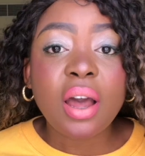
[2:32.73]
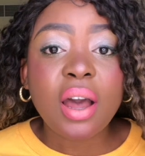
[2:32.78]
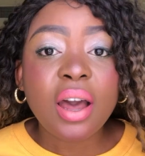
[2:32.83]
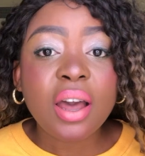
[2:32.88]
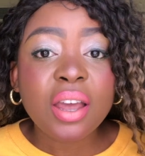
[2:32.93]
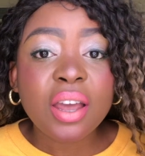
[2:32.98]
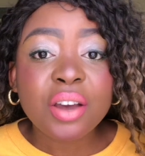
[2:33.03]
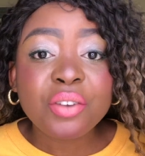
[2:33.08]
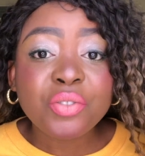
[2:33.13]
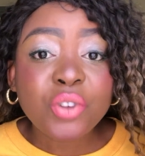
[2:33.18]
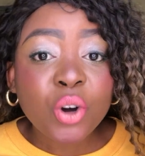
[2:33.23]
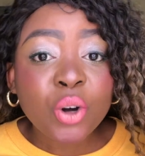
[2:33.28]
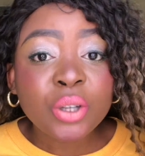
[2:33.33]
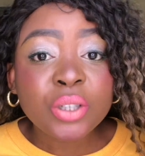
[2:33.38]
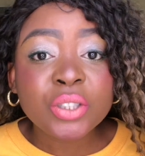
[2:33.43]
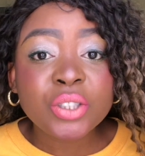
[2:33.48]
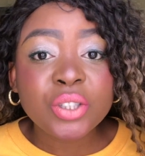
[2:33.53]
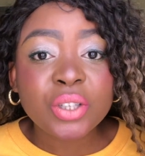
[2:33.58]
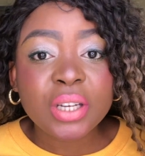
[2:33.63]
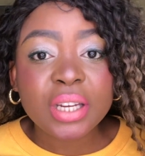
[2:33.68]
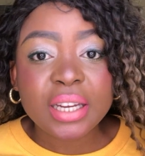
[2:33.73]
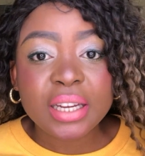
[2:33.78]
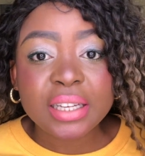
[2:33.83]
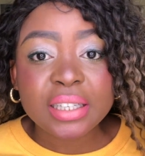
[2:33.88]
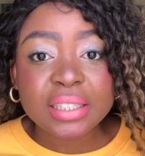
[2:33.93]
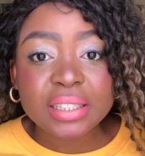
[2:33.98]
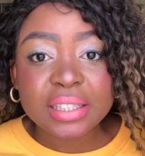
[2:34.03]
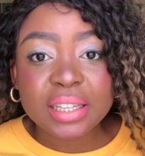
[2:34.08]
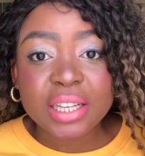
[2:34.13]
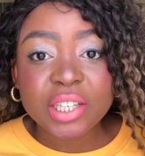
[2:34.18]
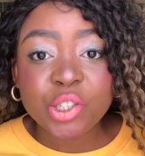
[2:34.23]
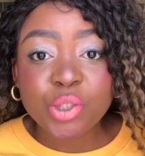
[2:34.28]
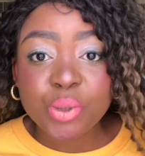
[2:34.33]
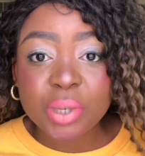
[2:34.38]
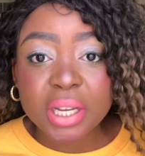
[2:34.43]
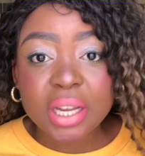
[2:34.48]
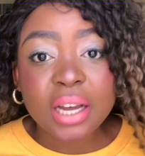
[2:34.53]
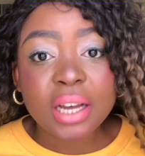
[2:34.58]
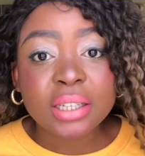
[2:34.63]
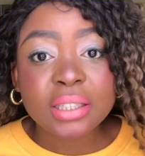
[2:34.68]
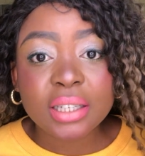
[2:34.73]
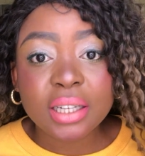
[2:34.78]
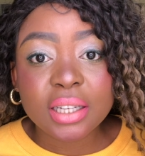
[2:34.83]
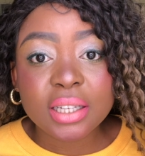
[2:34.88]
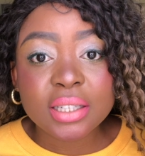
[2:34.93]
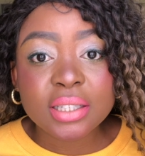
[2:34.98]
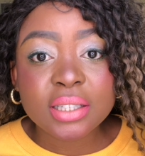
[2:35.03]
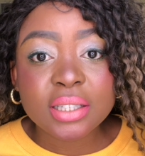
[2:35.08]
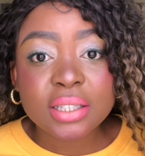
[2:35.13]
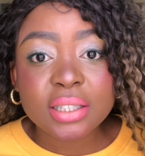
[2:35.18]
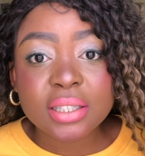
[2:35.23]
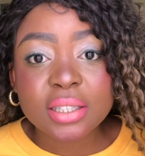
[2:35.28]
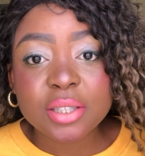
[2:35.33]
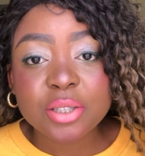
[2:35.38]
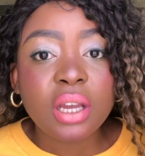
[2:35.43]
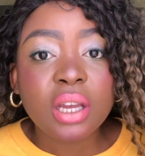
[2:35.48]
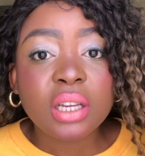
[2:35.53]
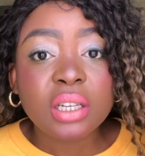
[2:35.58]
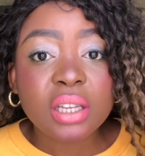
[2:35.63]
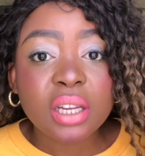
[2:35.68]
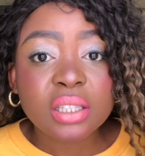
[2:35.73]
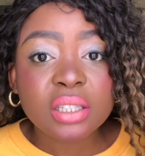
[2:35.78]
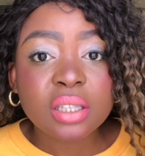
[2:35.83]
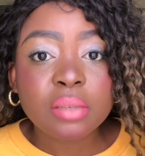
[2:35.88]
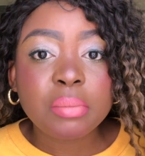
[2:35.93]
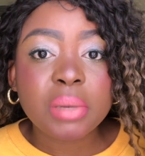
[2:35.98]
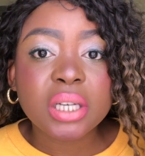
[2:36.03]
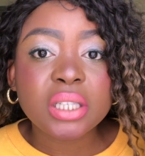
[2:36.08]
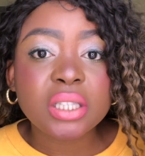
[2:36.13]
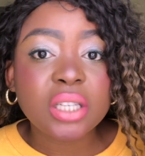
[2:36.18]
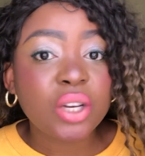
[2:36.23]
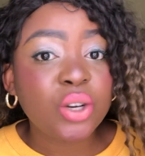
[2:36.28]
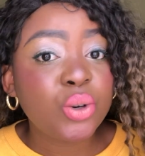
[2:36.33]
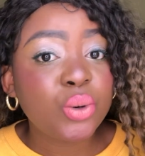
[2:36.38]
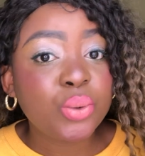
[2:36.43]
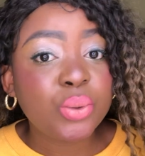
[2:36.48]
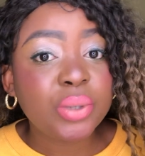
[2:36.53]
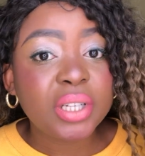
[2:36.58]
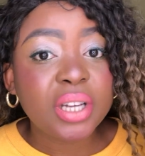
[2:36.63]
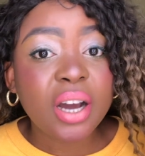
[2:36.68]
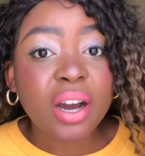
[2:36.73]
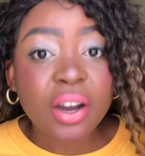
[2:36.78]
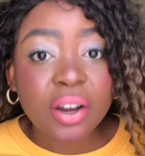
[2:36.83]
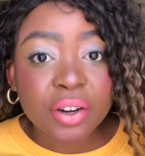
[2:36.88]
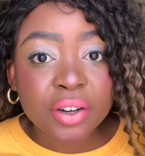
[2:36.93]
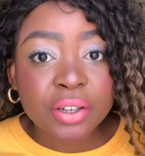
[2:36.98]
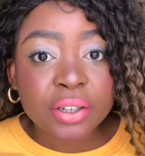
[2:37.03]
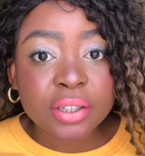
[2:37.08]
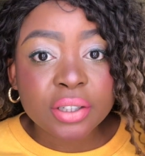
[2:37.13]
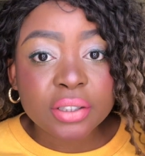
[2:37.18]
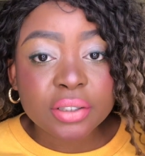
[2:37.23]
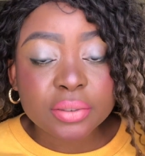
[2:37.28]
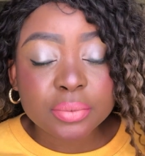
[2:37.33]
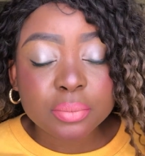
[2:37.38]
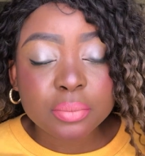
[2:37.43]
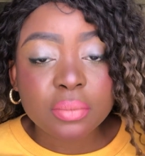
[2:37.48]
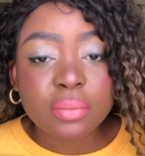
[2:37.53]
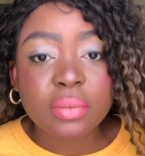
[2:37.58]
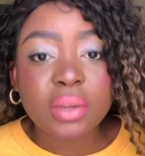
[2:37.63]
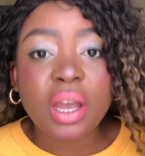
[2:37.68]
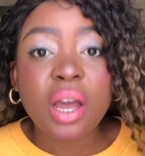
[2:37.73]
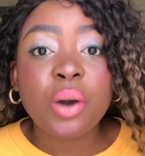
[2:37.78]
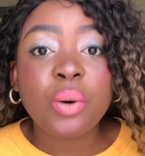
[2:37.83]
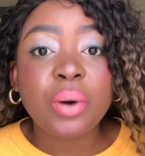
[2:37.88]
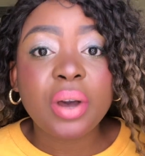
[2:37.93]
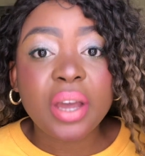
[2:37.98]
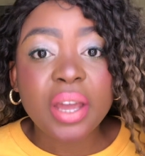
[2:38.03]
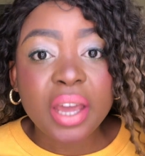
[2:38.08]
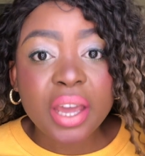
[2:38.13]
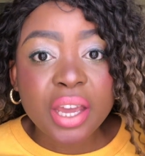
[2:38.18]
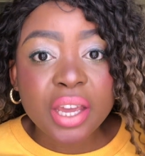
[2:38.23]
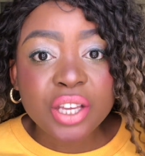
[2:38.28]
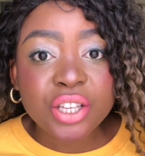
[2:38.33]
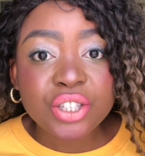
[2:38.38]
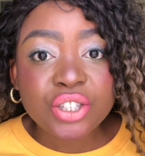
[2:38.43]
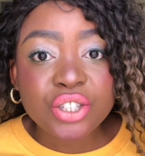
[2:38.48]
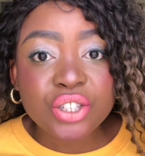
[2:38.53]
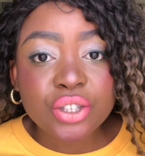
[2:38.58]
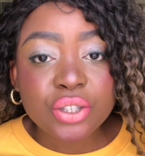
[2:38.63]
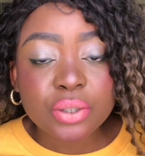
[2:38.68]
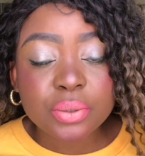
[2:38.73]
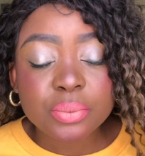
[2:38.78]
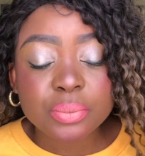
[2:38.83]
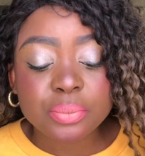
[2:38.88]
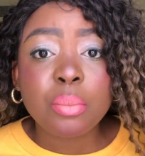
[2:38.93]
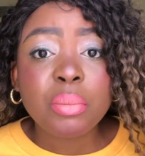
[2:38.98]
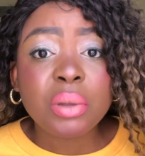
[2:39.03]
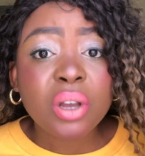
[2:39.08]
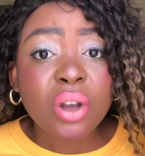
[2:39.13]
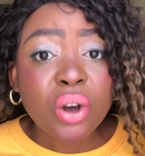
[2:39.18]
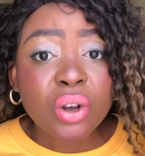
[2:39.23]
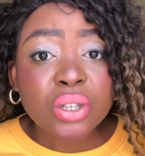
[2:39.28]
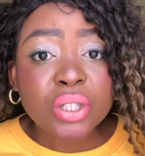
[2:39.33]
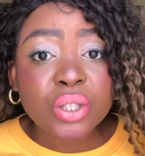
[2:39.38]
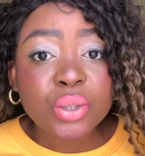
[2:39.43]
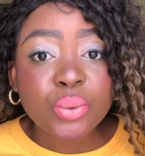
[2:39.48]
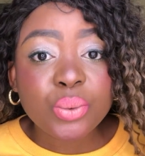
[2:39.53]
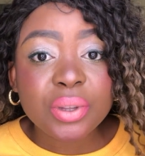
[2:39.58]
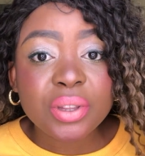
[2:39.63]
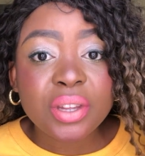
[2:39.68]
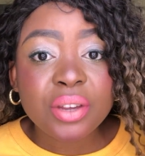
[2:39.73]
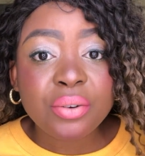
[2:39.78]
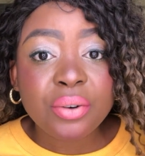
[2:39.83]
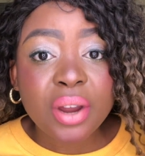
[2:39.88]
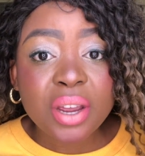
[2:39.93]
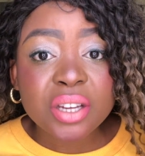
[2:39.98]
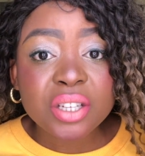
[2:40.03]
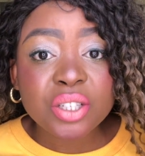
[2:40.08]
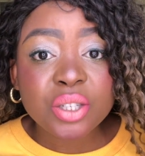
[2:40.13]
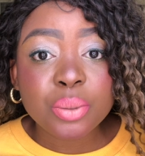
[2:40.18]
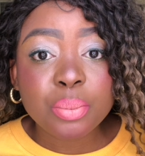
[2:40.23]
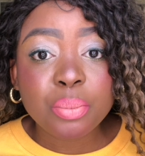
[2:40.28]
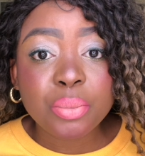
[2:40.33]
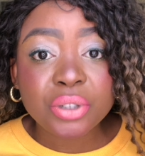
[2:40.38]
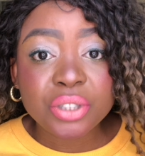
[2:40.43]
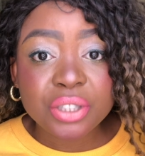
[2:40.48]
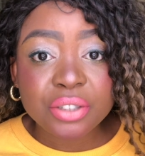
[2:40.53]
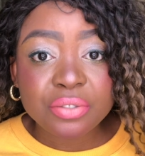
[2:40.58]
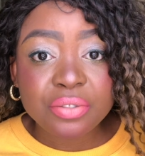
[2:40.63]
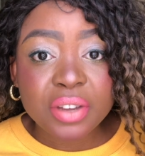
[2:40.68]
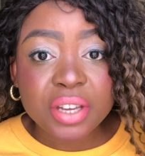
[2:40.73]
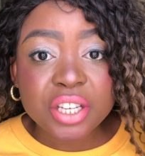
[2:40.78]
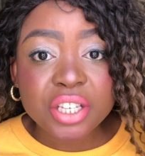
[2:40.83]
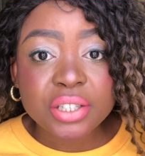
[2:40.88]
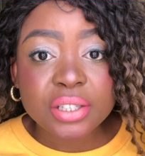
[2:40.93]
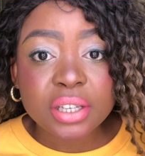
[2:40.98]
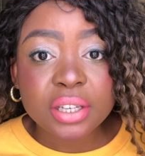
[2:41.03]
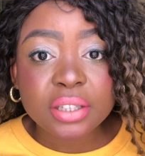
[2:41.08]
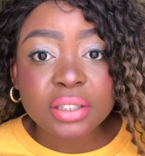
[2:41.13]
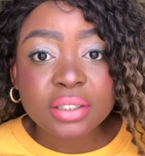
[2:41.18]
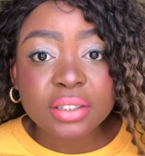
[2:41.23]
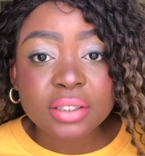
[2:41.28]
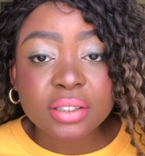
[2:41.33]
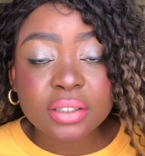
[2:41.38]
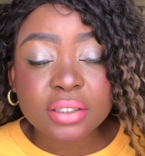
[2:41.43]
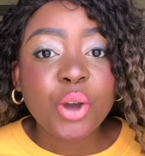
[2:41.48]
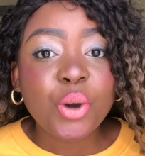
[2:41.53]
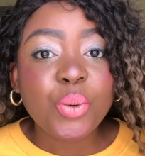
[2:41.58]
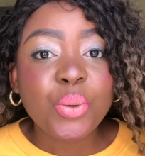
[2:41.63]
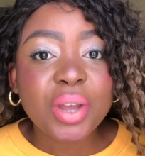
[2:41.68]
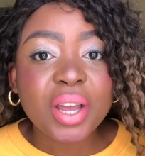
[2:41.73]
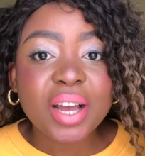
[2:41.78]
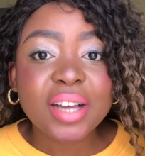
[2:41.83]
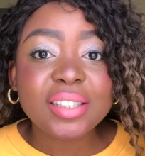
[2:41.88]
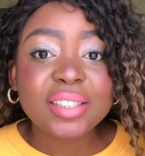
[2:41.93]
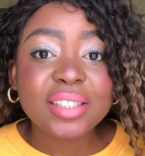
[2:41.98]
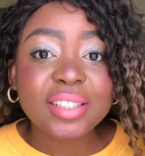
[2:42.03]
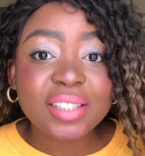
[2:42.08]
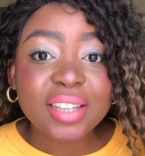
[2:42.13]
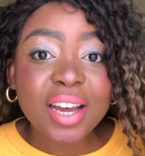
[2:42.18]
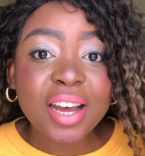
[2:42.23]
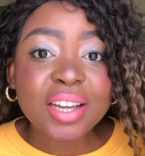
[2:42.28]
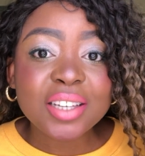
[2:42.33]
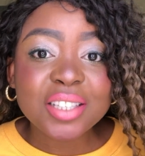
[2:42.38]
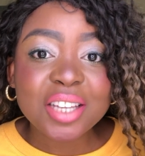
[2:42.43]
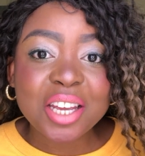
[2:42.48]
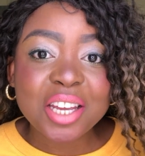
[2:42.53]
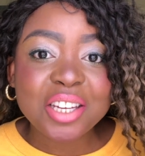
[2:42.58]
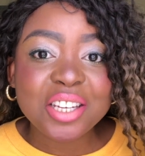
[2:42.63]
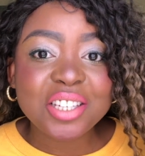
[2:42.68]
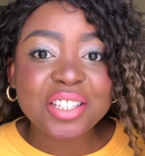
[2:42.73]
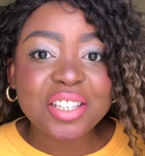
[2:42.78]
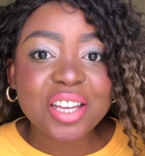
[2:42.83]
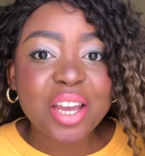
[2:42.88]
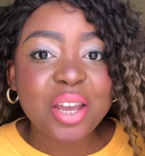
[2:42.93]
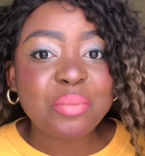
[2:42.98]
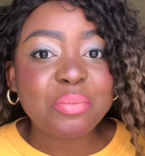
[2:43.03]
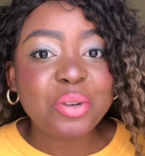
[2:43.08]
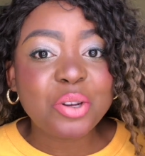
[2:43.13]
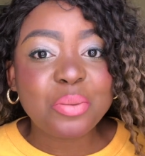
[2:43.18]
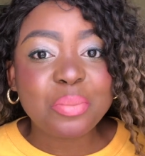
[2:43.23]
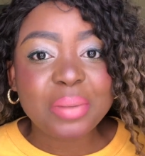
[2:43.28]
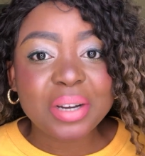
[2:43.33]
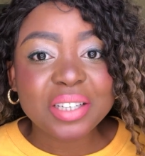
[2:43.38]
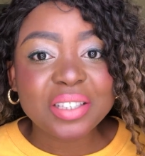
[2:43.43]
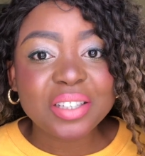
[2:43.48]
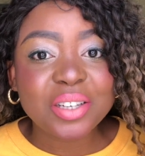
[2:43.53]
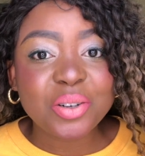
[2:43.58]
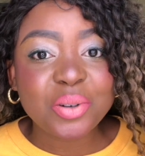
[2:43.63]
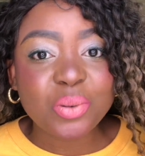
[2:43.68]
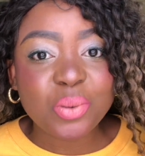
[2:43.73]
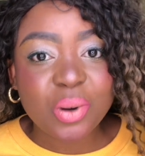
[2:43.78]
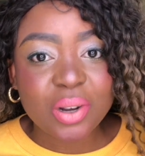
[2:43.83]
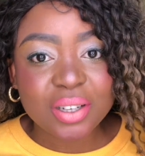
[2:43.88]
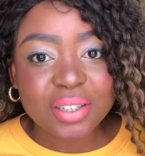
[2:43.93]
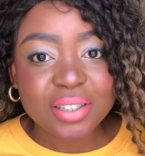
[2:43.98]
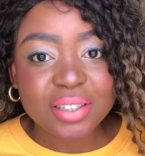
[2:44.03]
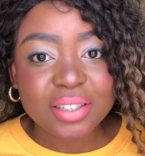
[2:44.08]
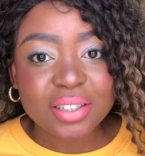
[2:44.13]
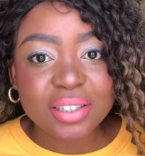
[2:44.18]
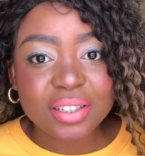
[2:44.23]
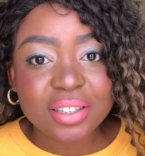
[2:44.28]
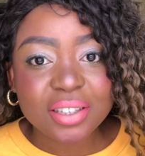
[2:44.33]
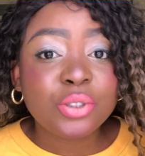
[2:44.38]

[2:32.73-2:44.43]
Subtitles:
I have also learned that regardless, it doesn't matter who we are, our age, because with the right motivation, we can start anytime, no matter what.